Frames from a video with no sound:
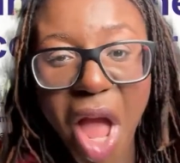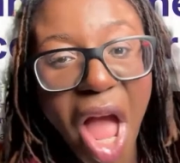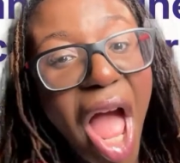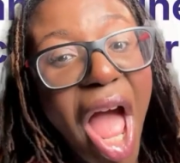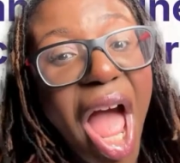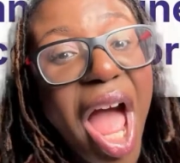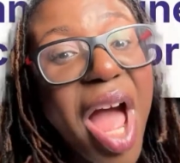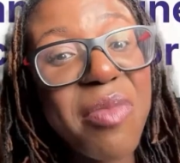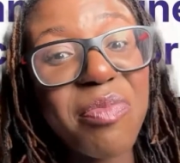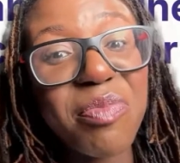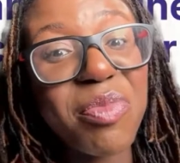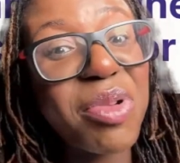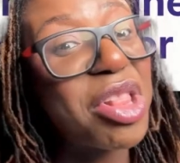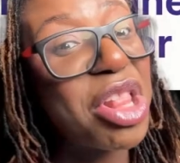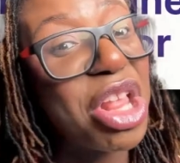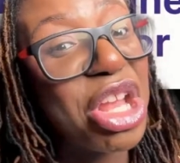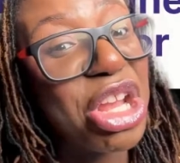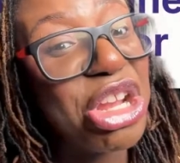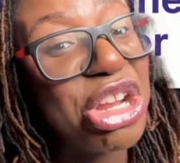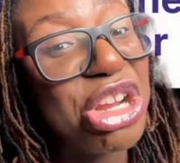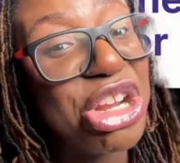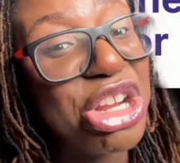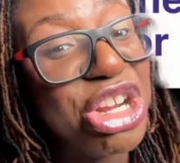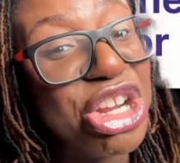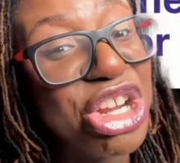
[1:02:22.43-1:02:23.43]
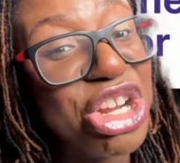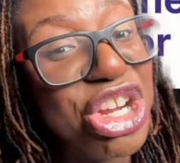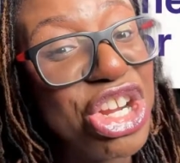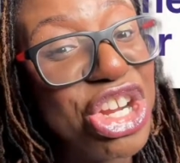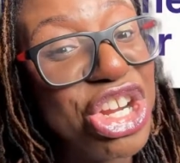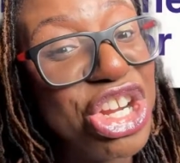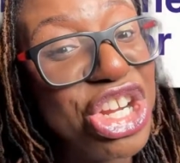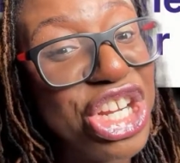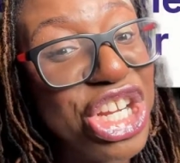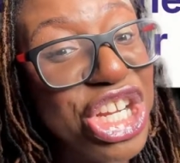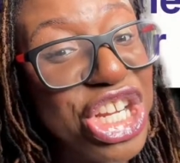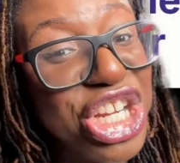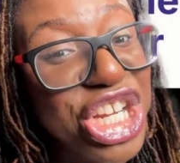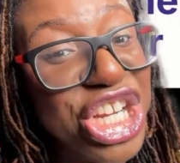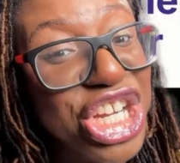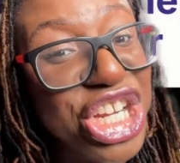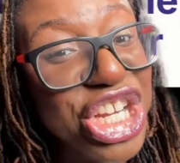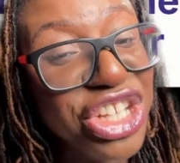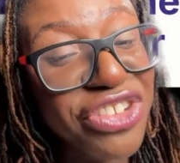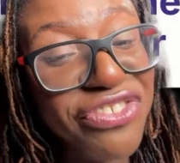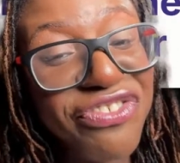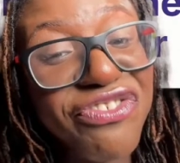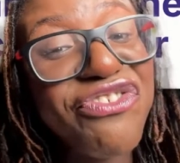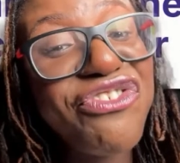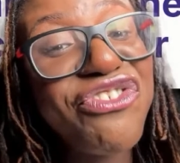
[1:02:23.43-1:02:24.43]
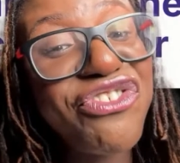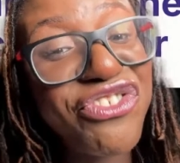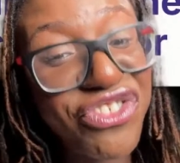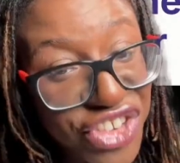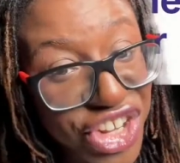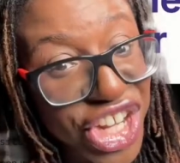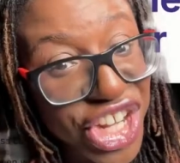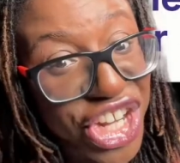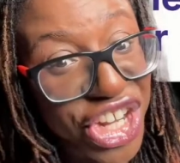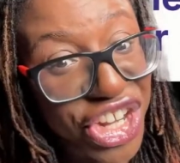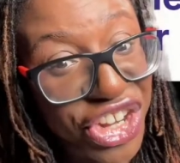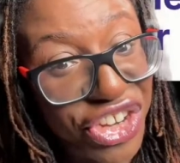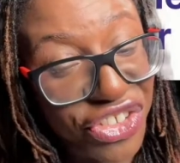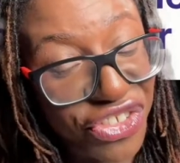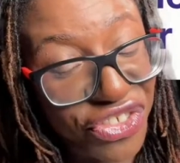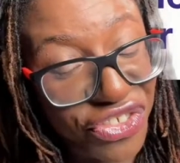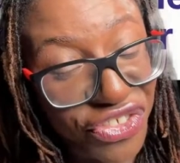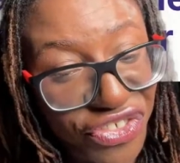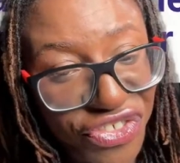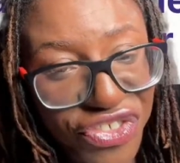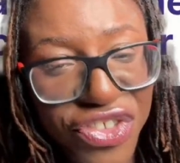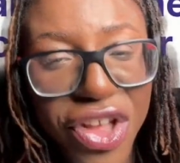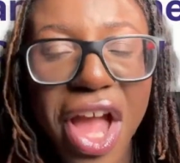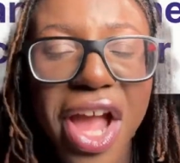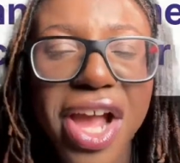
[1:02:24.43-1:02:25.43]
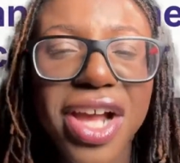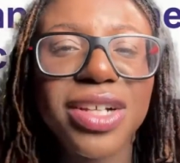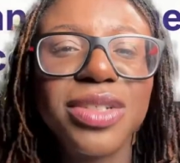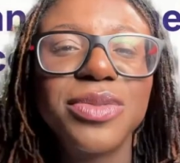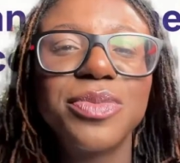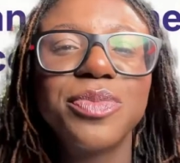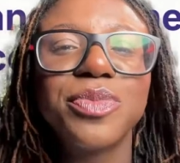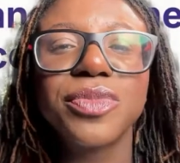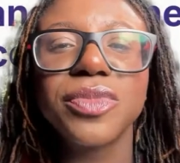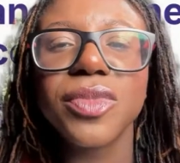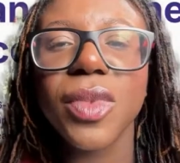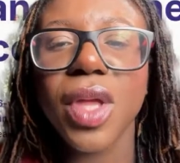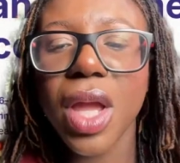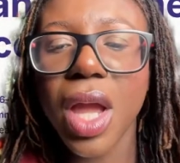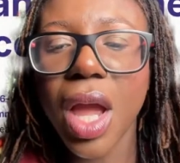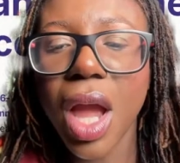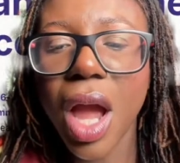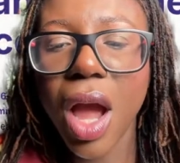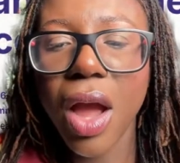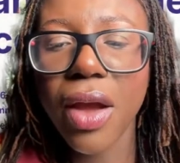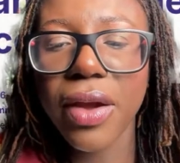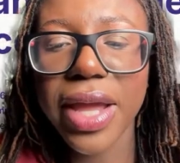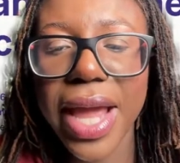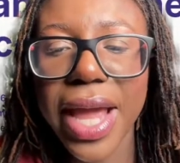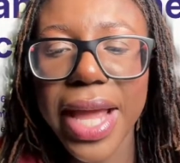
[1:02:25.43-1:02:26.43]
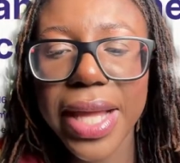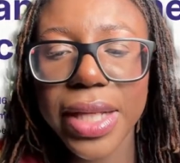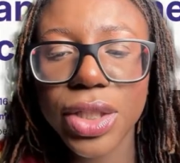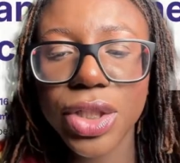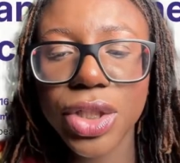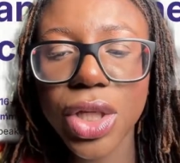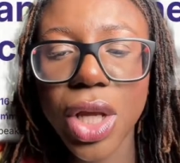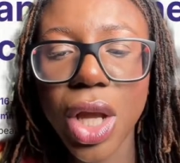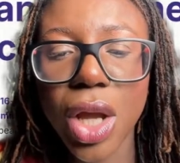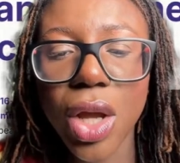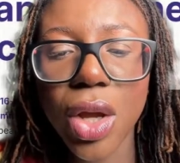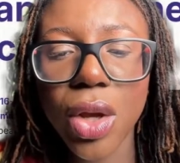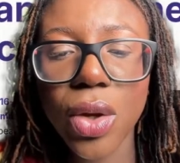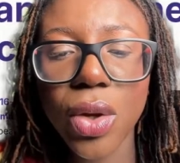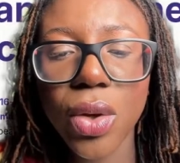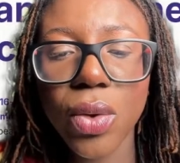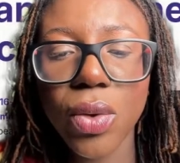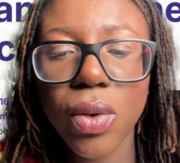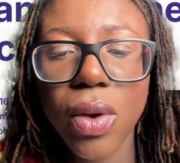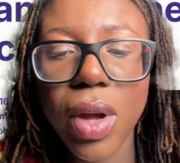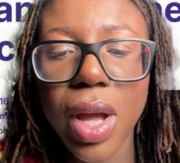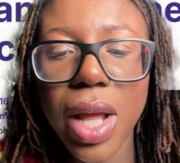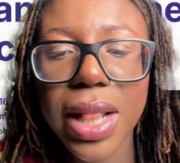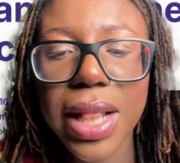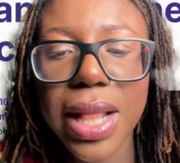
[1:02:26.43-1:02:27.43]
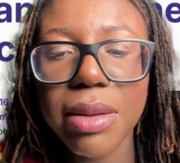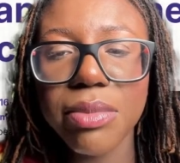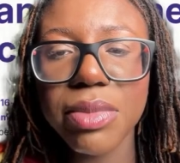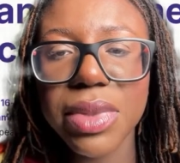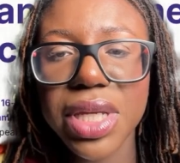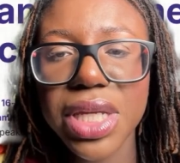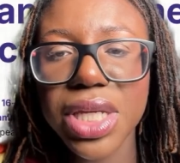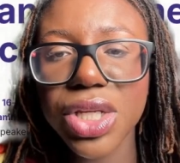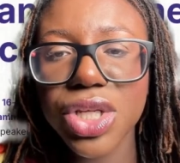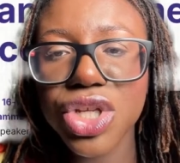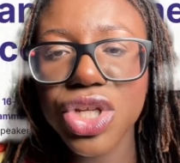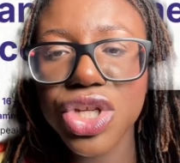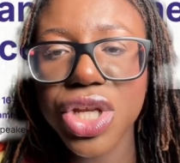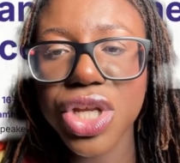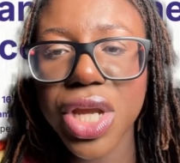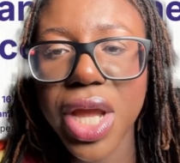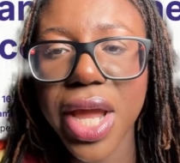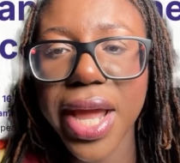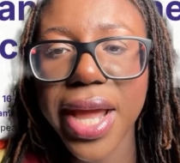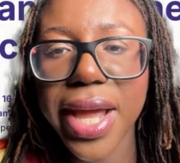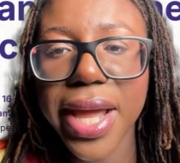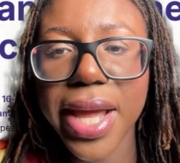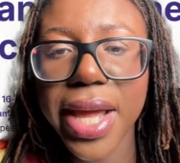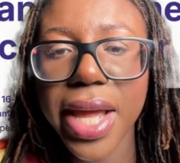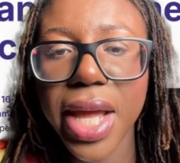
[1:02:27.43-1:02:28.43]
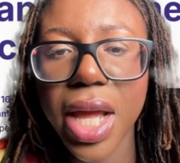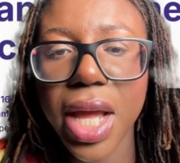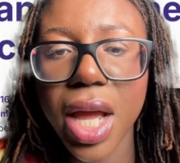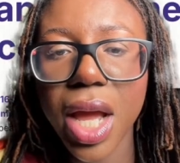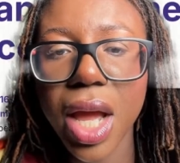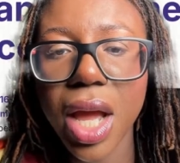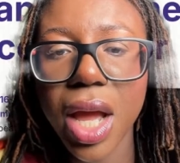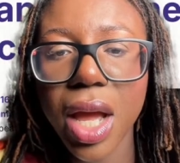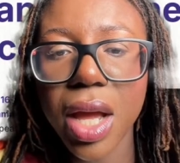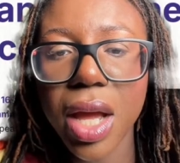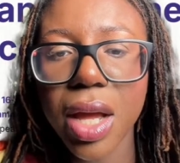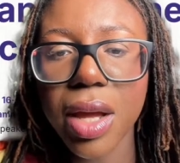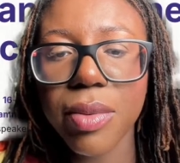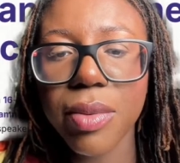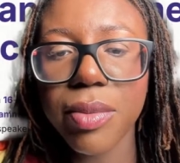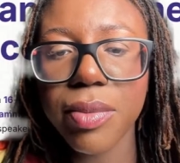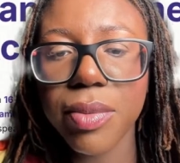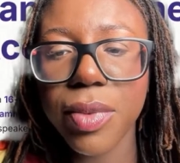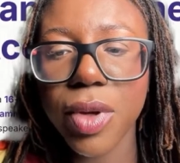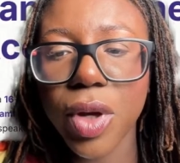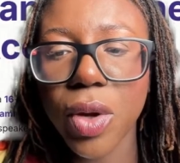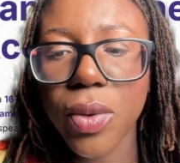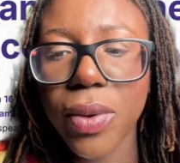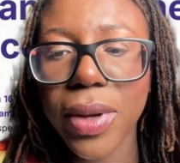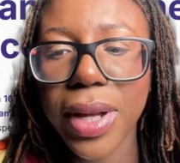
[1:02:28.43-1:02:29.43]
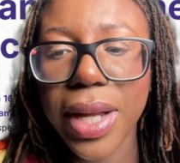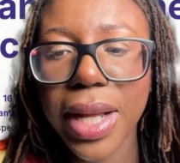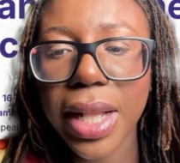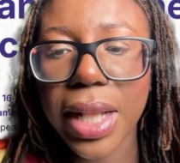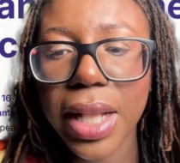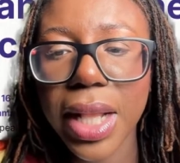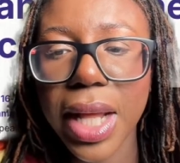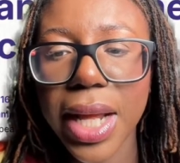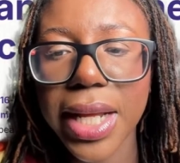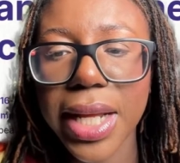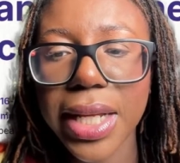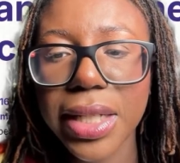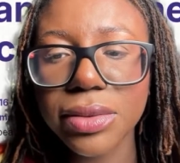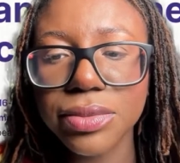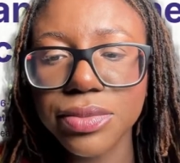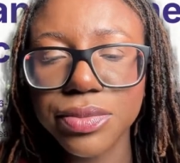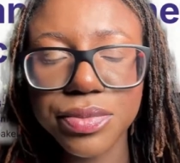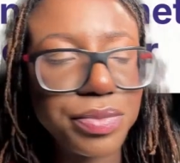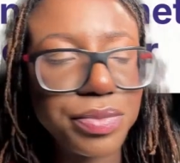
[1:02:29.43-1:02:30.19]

I plead the fifth. Okay, so let me share quickly.